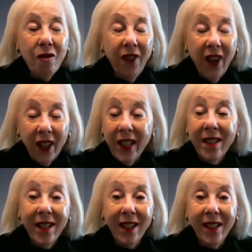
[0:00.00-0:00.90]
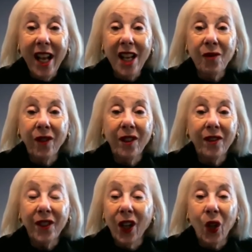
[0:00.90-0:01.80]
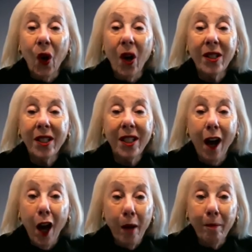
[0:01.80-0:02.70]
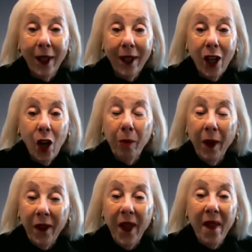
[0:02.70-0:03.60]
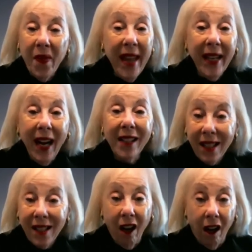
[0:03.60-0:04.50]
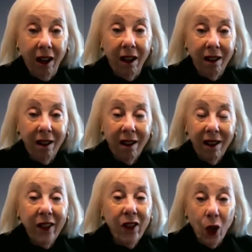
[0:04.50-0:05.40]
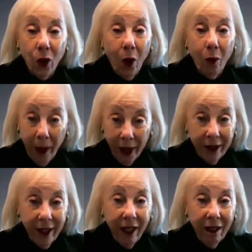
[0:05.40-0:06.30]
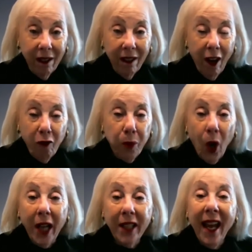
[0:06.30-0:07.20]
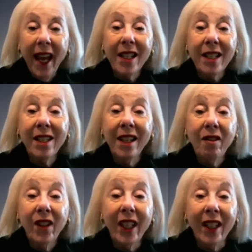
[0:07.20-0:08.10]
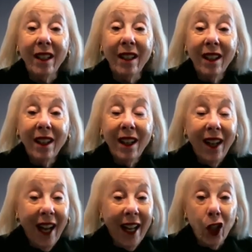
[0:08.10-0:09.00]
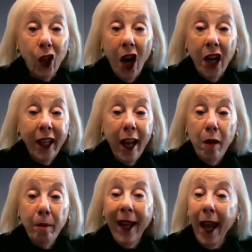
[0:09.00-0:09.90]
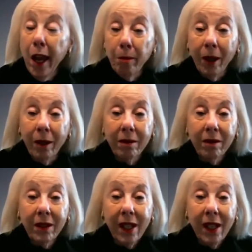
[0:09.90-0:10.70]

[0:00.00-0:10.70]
very successful for a long time. But then they got stuck in their own building of broadcast T V. And along came cable